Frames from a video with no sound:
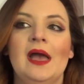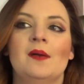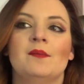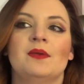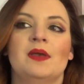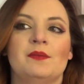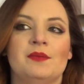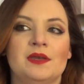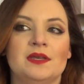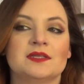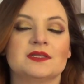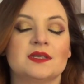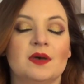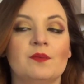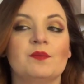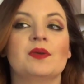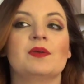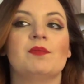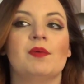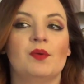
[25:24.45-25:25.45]
maybe
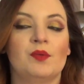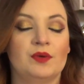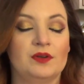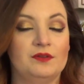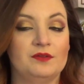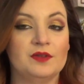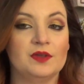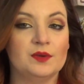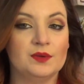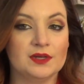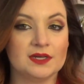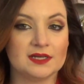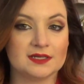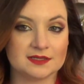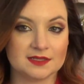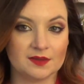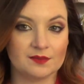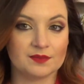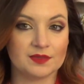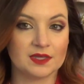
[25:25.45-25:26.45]
some people would view it as
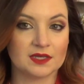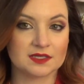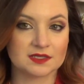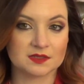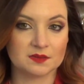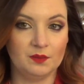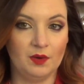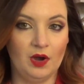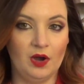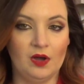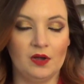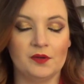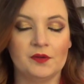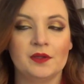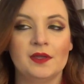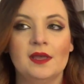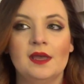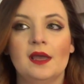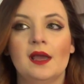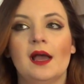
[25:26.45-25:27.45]
something small.
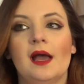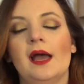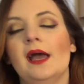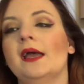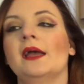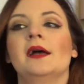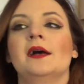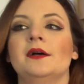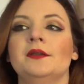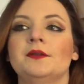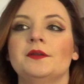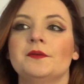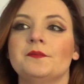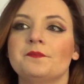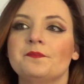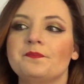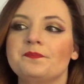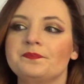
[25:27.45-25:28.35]
And